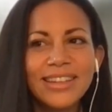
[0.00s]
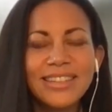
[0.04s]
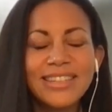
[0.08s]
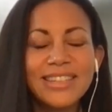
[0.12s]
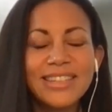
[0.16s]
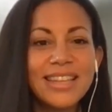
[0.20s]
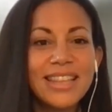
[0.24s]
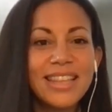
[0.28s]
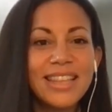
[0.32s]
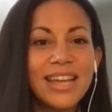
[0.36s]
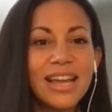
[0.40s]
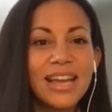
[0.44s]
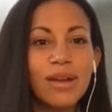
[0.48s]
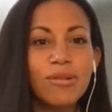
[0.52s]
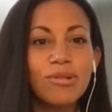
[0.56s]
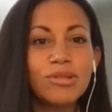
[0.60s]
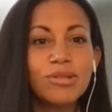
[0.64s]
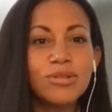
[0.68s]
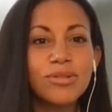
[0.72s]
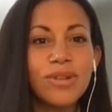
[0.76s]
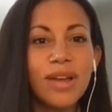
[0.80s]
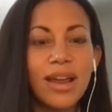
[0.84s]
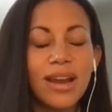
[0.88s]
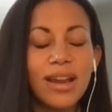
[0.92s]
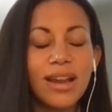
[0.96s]
Didn't think I would
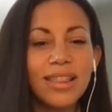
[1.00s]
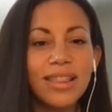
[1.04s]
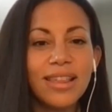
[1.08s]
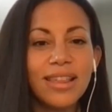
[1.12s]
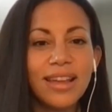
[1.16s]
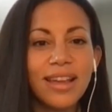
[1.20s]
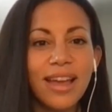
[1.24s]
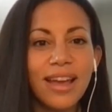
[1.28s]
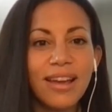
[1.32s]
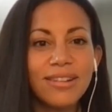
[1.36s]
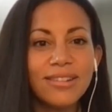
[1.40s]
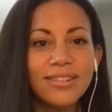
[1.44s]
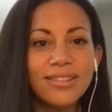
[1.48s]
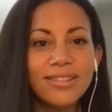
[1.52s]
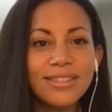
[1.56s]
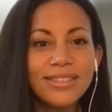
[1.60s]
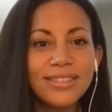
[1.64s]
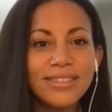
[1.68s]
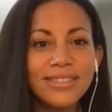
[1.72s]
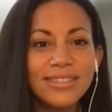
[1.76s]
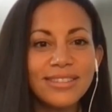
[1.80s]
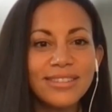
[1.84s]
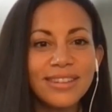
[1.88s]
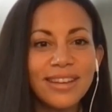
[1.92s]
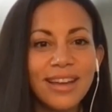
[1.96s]
do anything
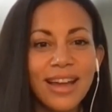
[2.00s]
else,